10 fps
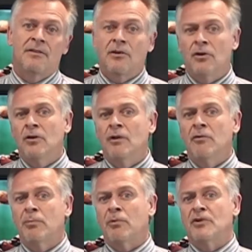There are early
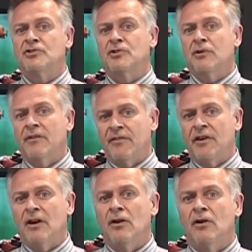reports showing
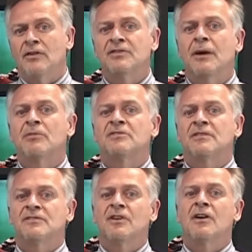very large numbers
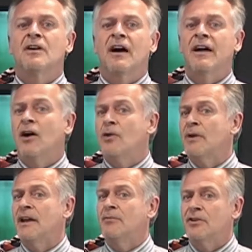of sockeye
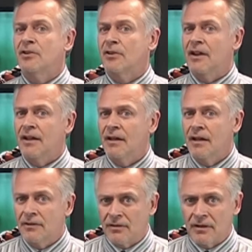already returning
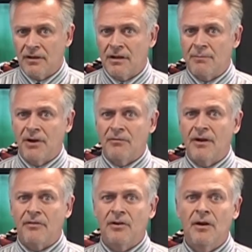to the Columbia
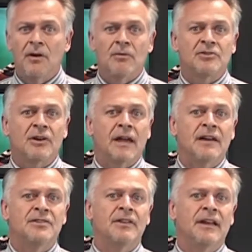River, which are
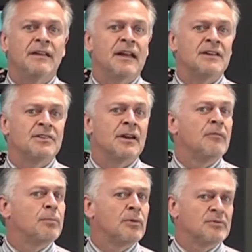catching the attention
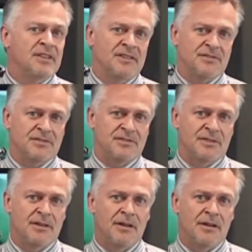of processors.